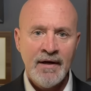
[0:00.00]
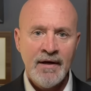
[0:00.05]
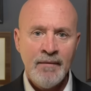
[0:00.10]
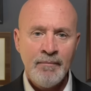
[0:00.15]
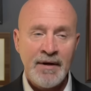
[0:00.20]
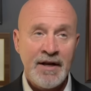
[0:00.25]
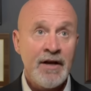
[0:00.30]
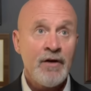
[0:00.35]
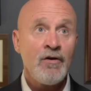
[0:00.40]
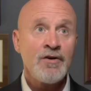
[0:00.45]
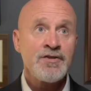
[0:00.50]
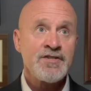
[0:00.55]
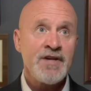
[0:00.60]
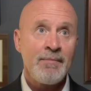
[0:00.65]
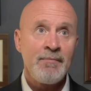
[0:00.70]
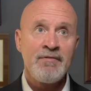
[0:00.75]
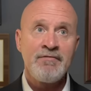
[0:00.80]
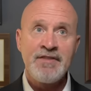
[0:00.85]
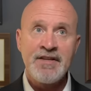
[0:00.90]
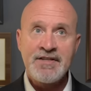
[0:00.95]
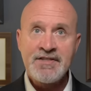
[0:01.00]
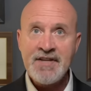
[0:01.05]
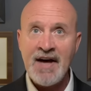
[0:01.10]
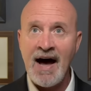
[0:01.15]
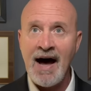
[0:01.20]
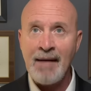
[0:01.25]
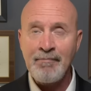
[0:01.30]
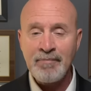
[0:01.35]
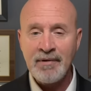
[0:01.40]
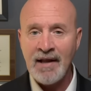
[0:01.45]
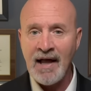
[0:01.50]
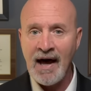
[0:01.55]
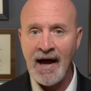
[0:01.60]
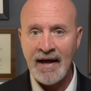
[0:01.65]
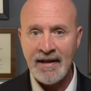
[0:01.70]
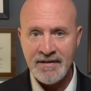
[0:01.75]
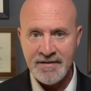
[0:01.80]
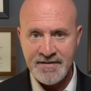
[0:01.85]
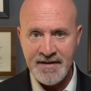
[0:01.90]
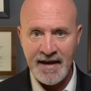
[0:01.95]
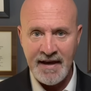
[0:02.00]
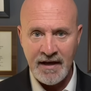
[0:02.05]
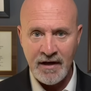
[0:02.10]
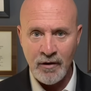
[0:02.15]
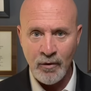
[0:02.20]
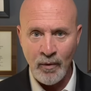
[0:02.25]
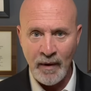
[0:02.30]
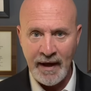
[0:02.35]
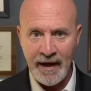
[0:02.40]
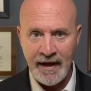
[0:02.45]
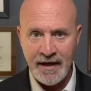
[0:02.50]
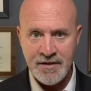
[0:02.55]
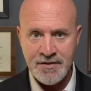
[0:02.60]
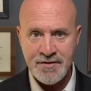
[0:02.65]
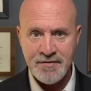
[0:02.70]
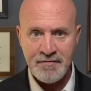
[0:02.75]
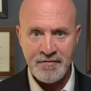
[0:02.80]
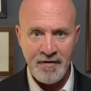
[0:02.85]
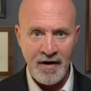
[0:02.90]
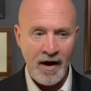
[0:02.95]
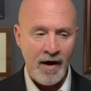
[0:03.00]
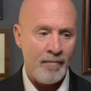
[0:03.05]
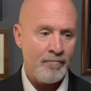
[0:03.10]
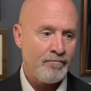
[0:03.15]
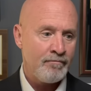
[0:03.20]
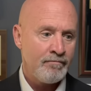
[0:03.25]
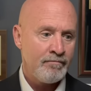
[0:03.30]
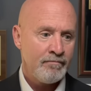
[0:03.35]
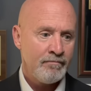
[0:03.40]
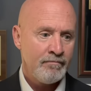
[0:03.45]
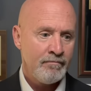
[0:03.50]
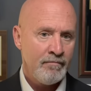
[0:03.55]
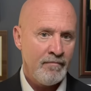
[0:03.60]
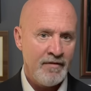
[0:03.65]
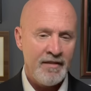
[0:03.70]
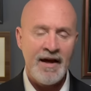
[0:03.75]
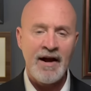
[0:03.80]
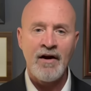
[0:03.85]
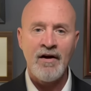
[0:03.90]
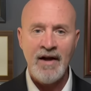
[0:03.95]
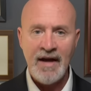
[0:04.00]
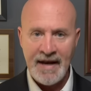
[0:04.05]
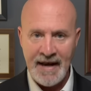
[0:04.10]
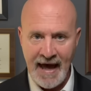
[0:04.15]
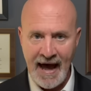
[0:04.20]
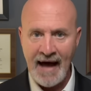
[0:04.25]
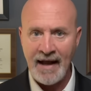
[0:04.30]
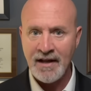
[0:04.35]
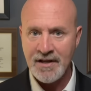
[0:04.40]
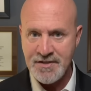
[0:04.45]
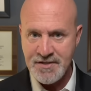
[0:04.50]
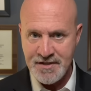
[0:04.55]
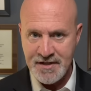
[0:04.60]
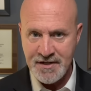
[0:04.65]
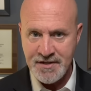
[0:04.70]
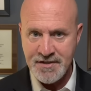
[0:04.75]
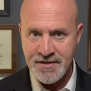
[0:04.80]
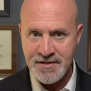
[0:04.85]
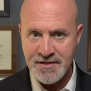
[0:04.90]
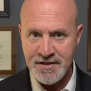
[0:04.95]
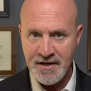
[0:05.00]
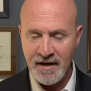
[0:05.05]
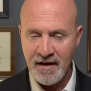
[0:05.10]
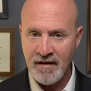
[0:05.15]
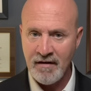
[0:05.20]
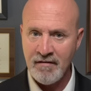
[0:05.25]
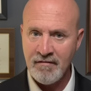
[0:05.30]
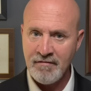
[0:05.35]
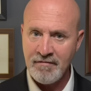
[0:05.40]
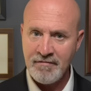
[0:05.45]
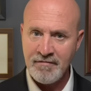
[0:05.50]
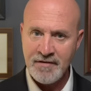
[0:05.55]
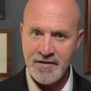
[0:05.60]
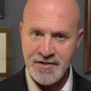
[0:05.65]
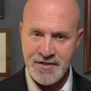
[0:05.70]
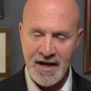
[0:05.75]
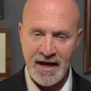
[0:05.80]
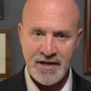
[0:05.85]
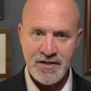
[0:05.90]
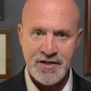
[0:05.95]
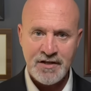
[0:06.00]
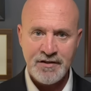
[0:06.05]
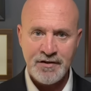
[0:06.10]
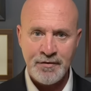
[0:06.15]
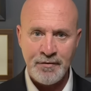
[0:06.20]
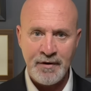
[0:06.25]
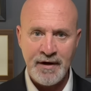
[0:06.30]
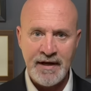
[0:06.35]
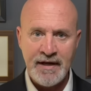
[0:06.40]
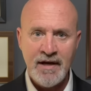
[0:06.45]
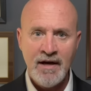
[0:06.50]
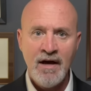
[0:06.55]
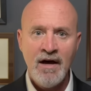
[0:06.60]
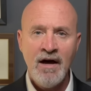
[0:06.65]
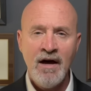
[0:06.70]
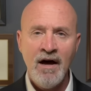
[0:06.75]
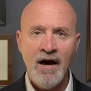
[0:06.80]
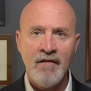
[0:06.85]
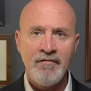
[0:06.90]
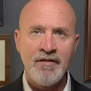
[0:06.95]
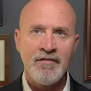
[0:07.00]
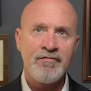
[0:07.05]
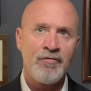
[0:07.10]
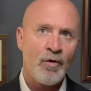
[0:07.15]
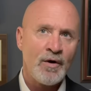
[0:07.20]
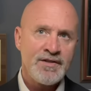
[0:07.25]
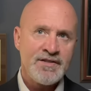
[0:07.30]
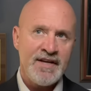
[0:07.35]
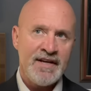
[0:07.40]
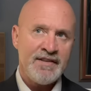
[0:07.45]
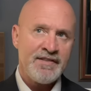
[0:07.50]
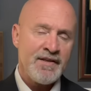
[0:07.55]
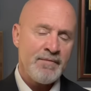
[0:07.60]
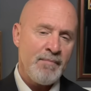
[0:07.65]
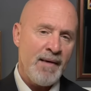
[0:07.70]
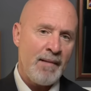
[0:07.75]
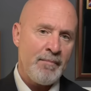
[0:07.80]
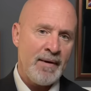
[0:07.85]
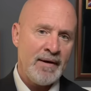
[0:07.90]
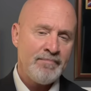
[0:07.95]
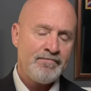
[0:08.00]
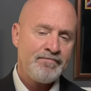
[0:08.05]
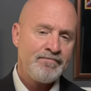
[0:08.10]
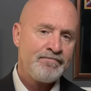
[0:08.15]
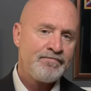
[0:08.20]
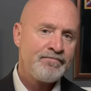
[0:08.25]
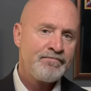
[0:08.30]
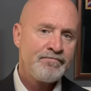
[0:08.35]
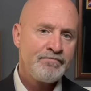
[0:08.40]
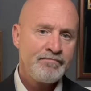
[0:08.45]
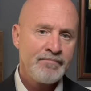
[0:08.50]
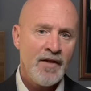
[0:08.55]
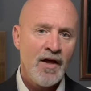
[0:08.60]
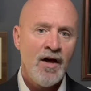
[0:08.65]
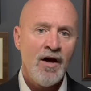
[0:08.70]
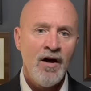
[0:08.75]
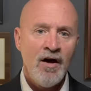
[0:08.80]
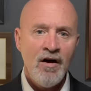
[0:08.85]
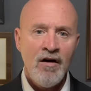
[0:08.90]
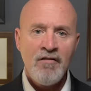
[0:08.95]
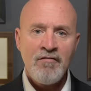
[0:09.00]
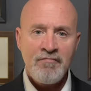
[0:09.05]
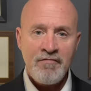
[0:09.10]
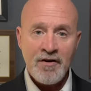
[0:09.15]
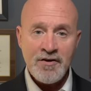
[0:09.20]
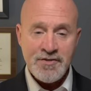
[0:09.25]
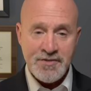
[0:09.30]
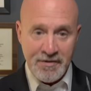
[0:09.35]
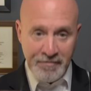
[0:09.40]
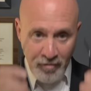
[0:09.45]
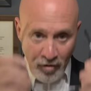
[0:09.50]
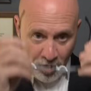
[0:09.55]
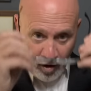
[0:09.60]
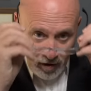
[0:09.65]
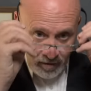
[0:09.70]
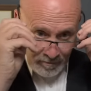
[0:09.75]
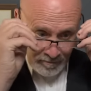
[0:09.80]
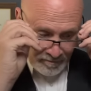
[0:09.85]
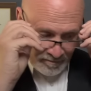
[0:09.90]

But here are some of the top line takeaways from their analysis of Section 3 of the 14th Amendment. First of all,